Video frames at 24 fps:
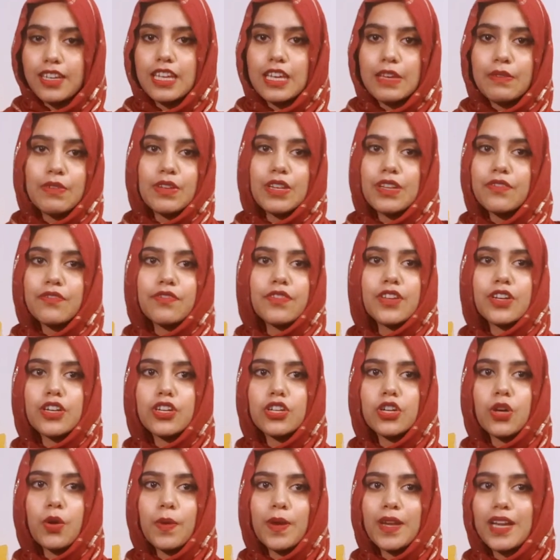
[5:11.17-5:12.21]
Even if
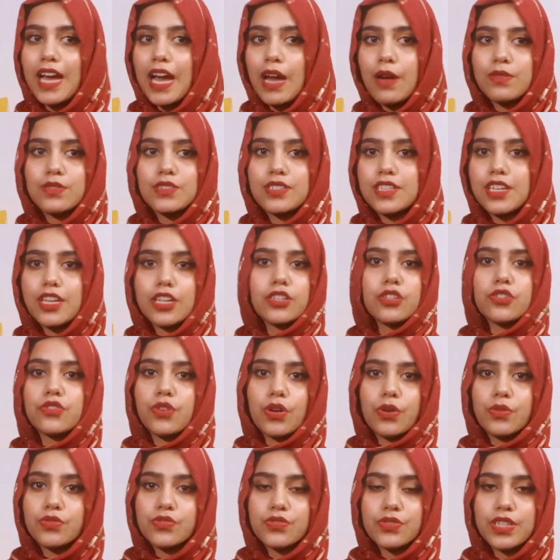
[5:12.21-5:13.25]
they're going out to get
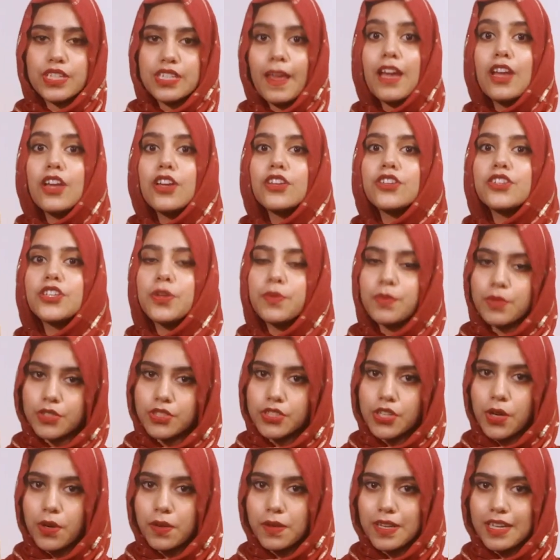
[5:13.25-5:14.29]
groceries, you would
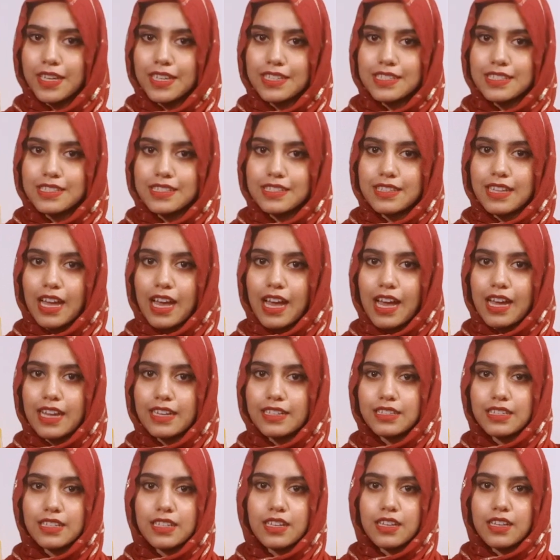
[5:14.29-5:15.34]
notice
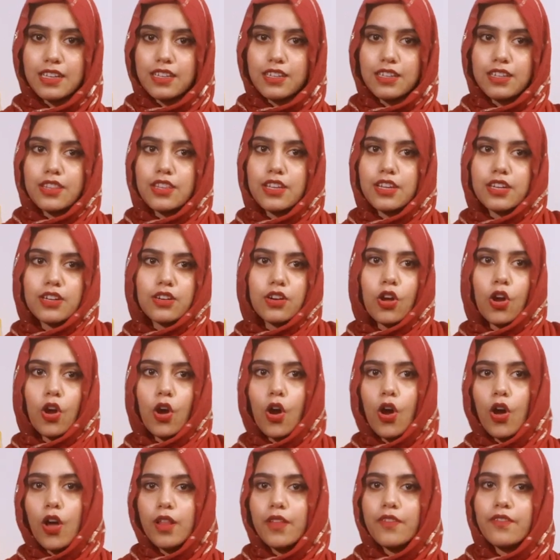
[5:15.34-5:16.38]
that they're
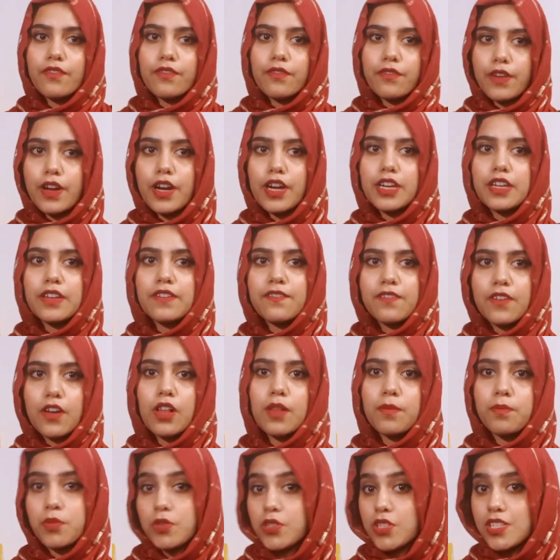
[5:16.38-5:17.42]
all very
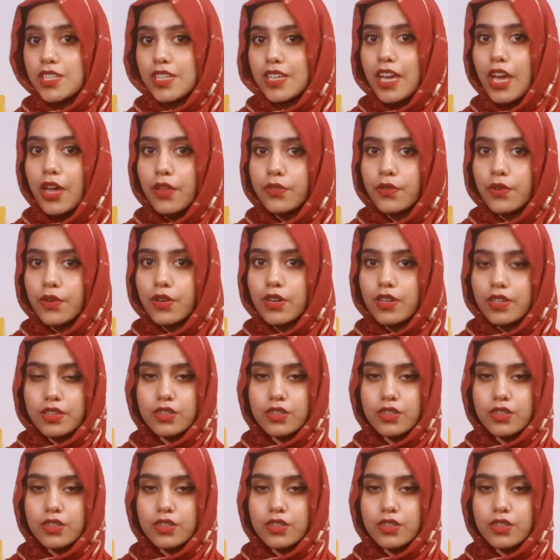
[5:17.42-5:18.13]
well put together.